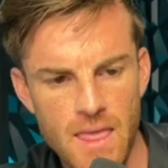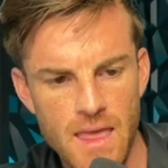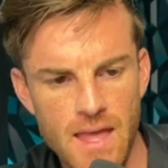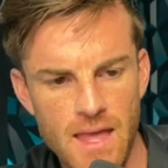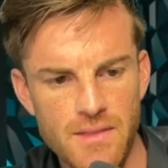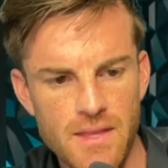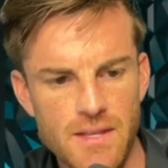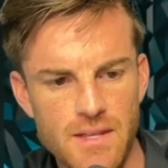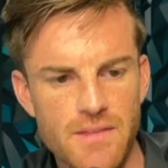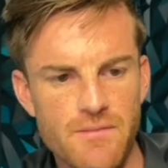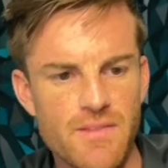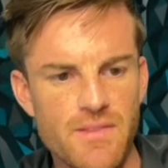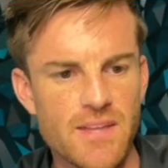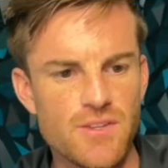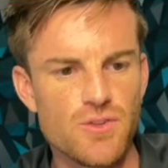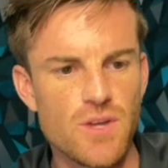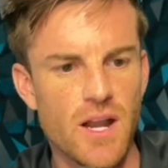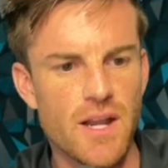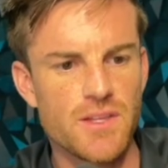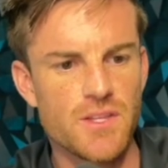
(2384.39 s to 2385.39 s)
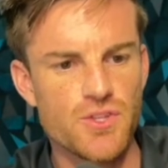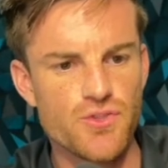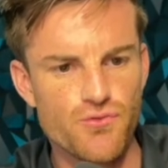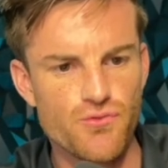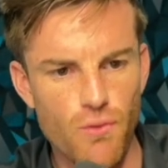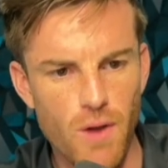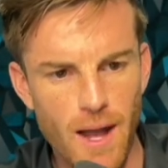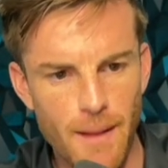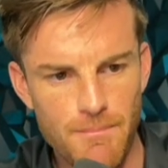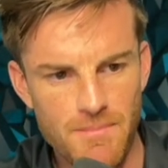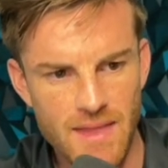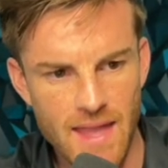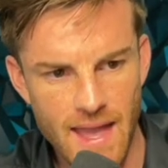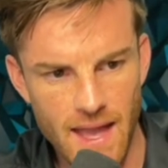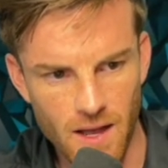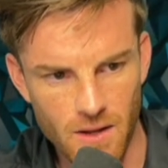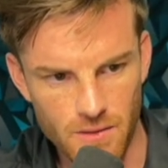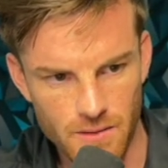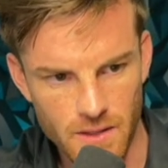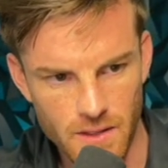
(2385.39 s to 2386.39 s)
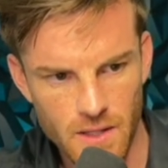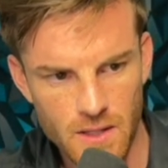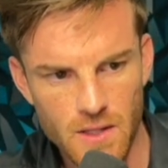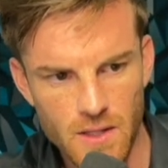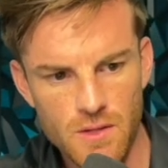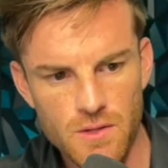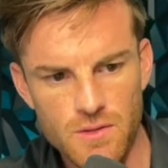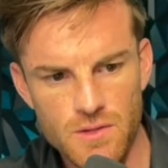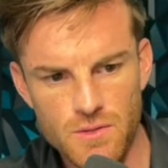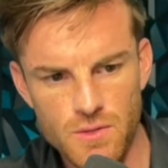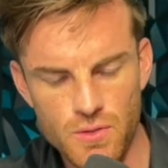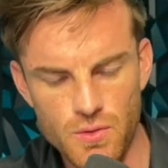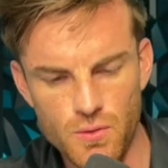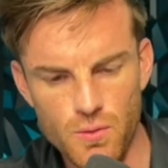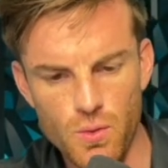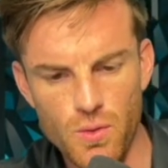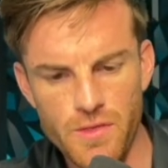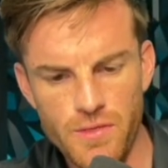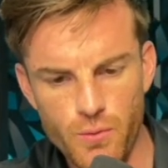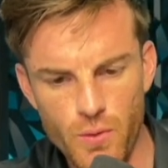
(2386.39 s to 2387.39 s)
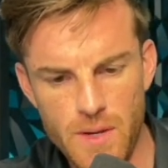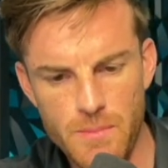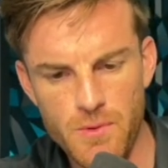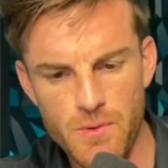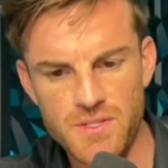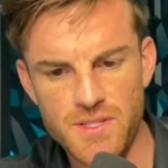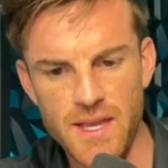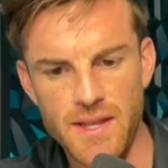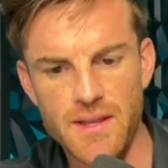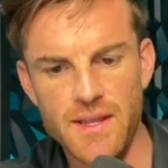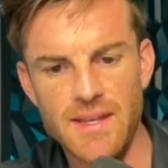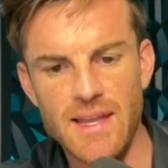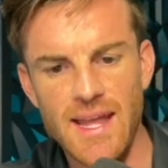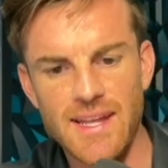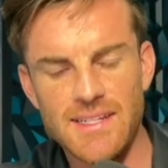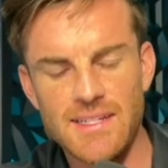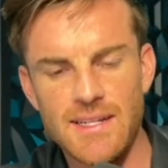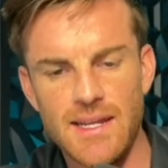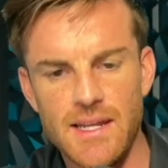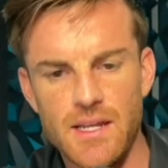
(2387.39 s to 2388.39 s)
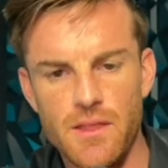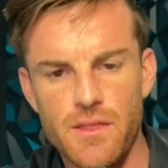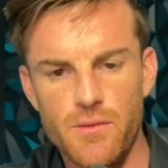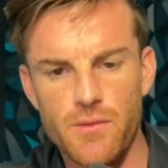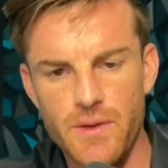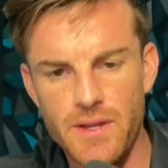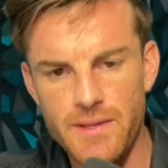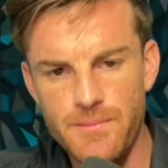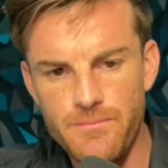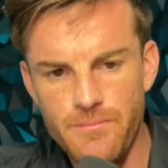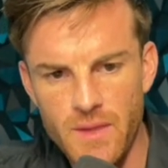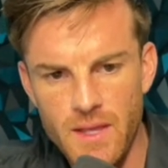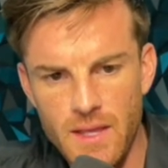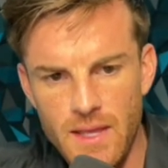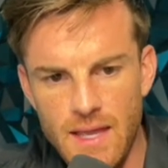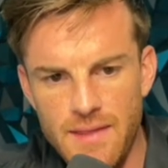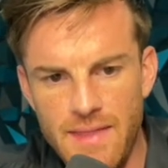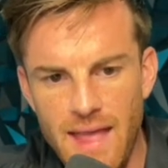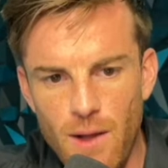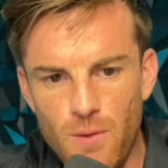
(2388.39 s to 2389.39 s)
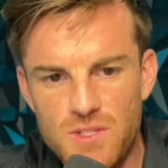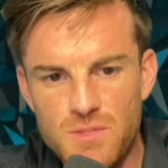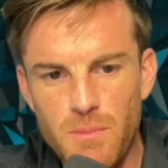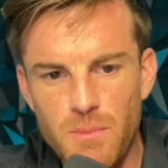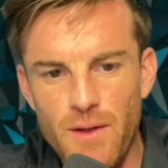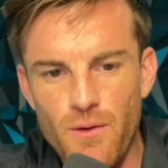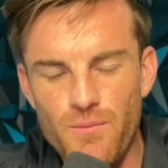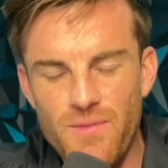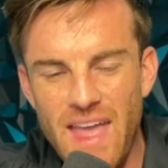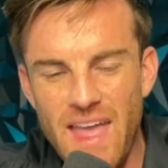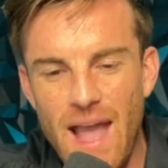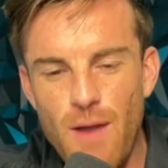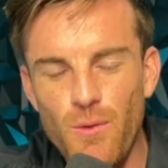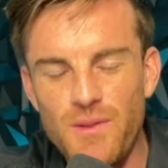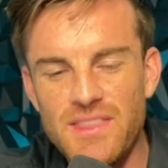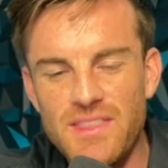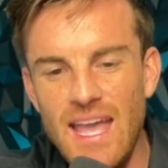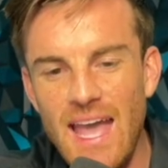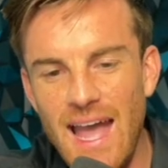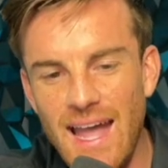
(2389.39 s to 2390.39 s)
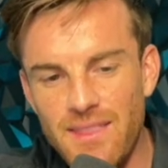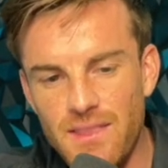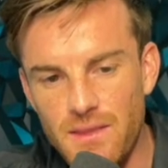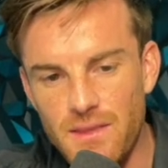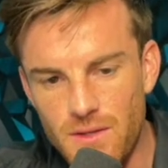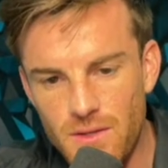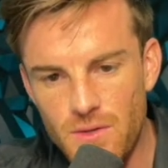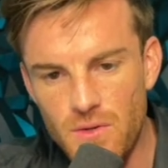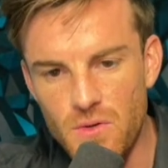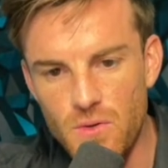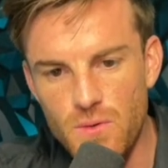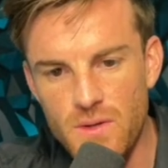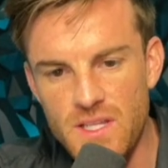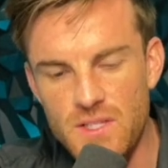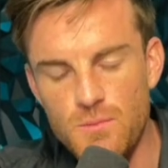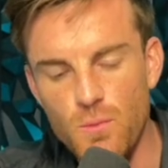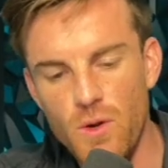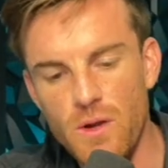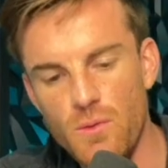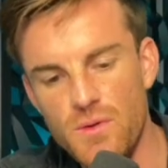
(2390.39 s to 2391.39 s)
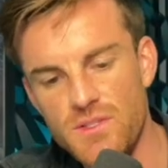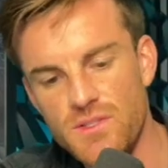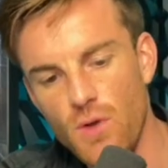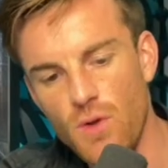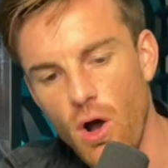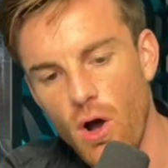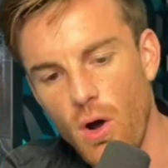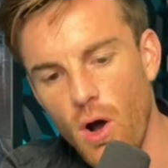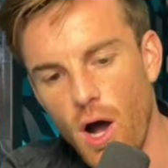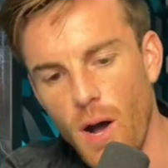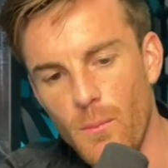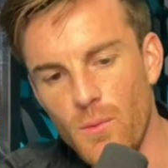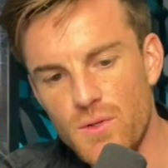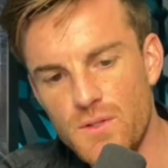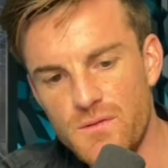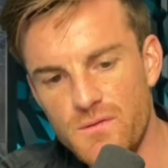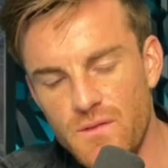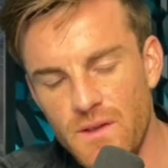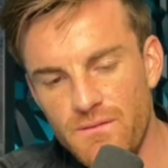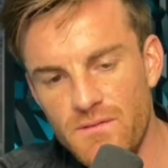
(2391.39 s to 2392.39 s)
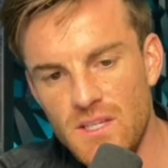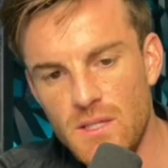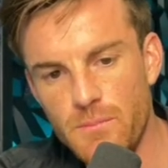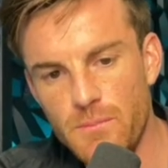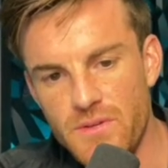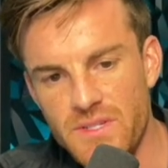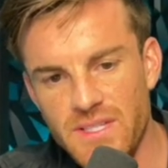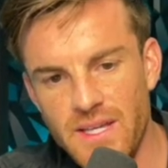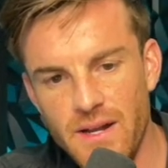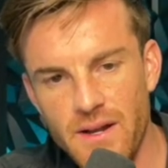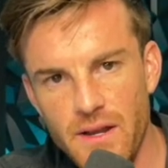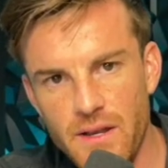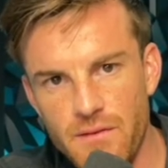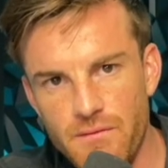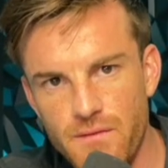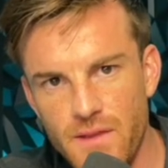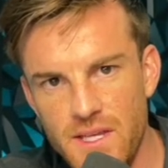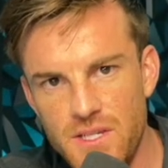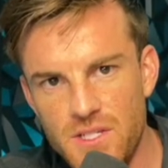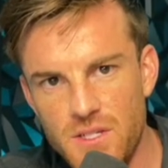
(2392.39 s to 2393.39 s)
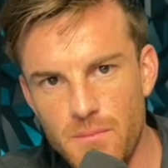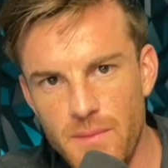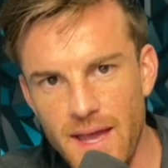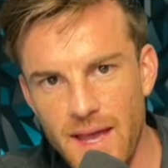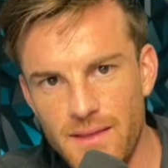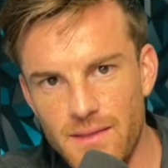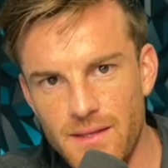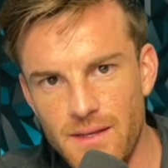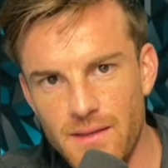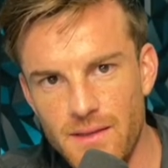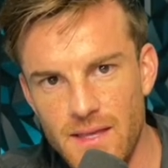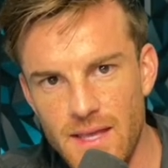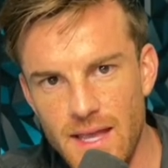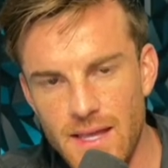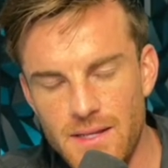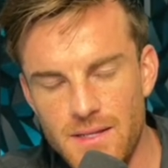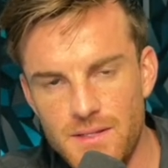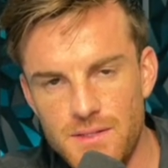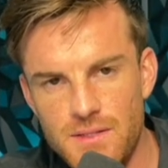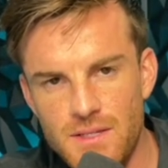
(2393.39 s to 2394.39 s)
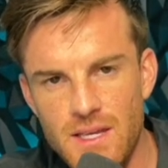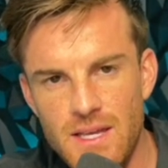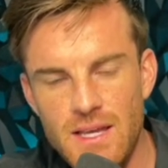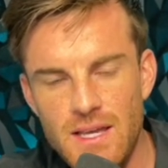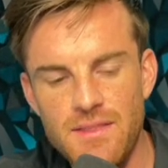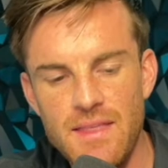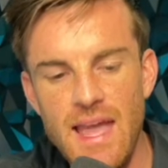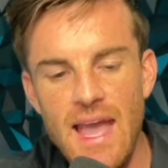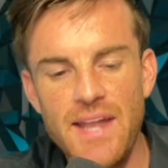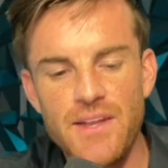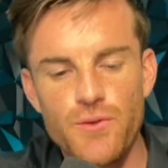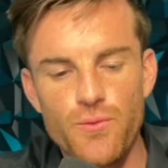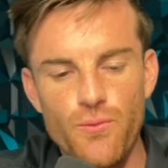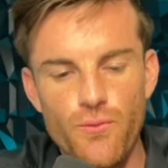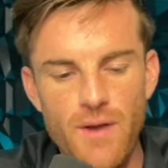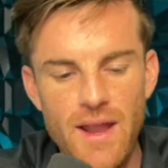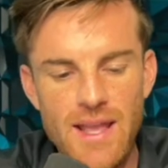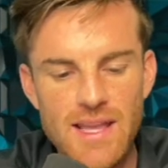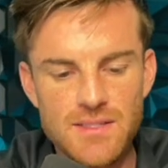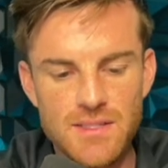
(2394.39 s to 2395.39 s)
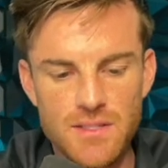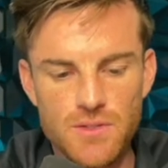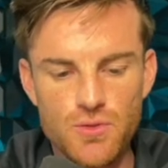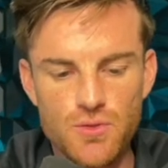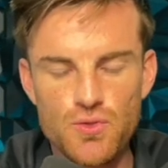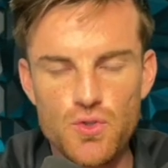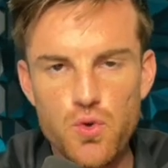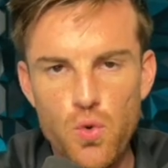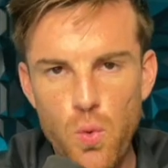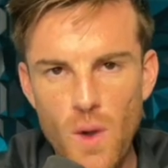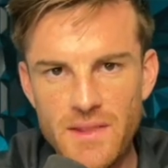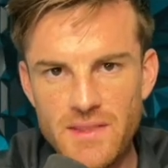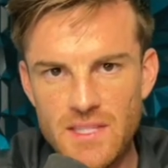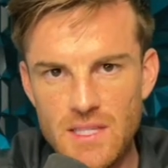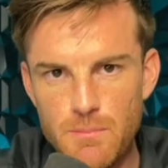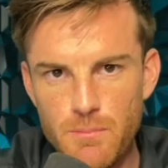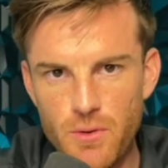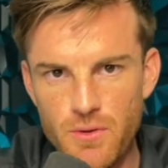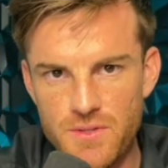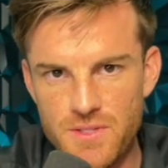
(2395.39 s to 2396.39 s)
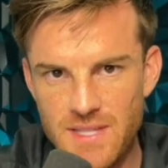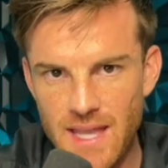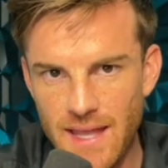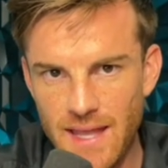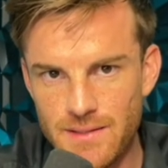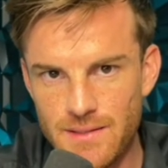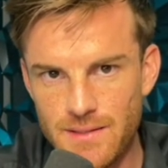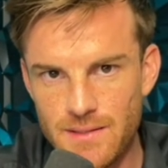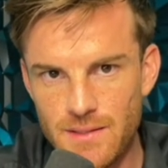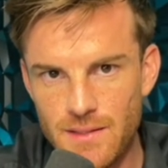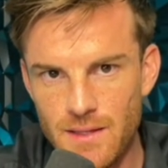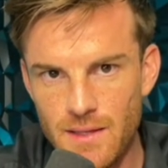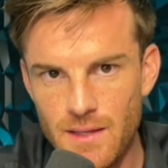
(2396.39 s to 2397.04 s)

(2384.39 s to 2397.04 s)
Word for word: And then they got it to drop down to 3% in 1983. And that was by they, what they had to do is when it was almost 15% on inflation back then in the 80s, they had to raise it to 20%.